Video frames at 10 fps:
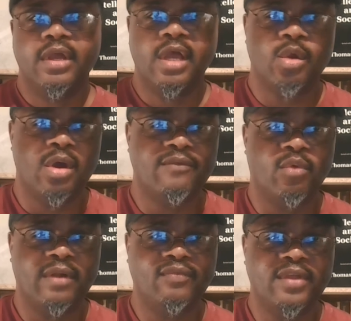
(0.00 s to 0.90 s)
Hello,
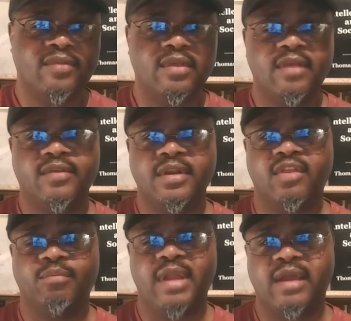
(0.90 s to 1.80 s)
everyone. This is
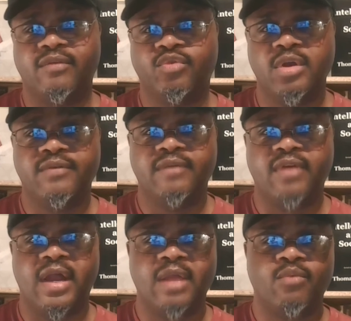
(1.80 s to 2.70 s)
another Black
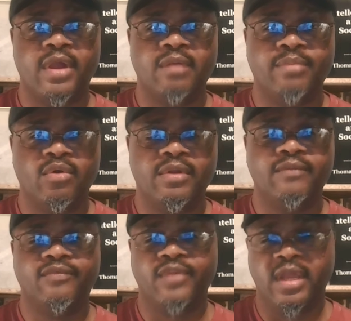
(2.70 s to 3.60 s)
Conservative. I am Ryan
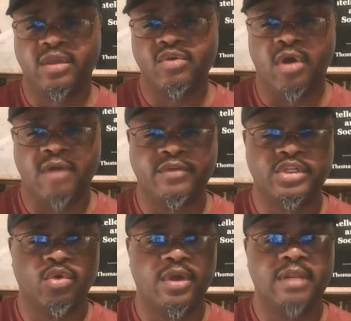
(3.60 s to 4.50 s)
Bowling. Thank you all for
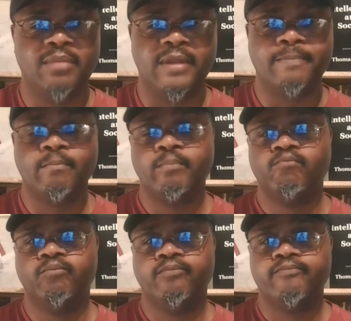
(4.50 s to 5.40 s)
joining me.
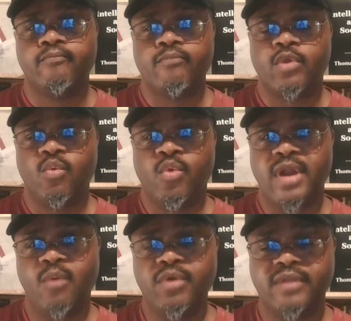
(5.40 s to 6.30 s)

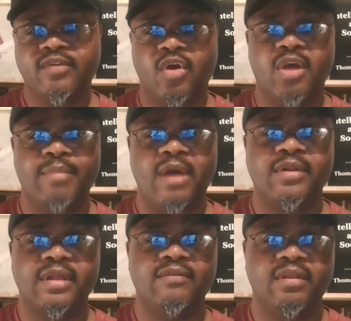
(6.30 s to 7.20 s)
What I want to talk
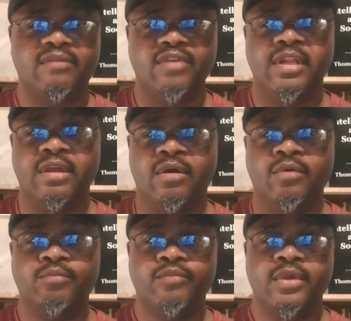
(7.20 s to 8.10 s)
about in this
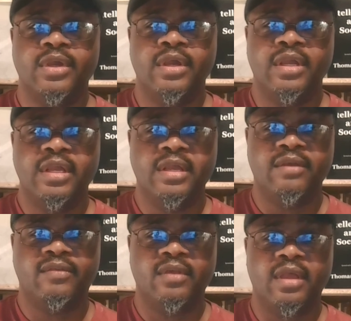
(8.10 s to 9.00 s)
video
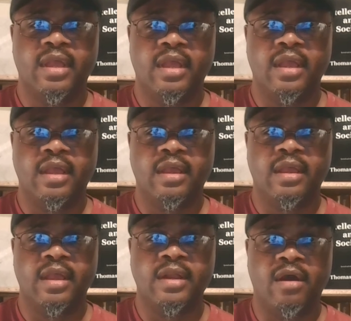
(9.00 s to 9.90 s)
is
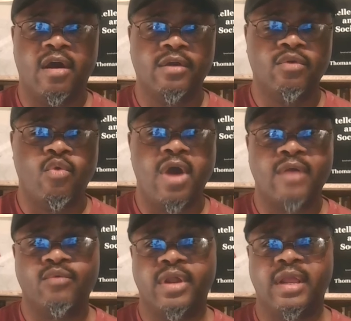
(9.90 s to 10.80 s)
an article I
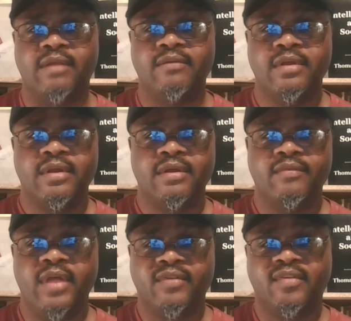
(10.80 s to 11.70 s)
read
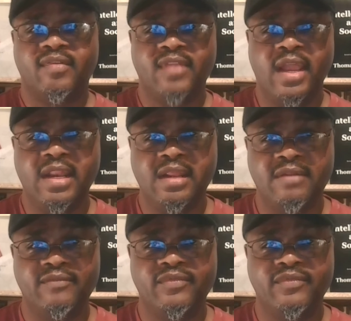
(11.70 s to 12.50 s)
that stated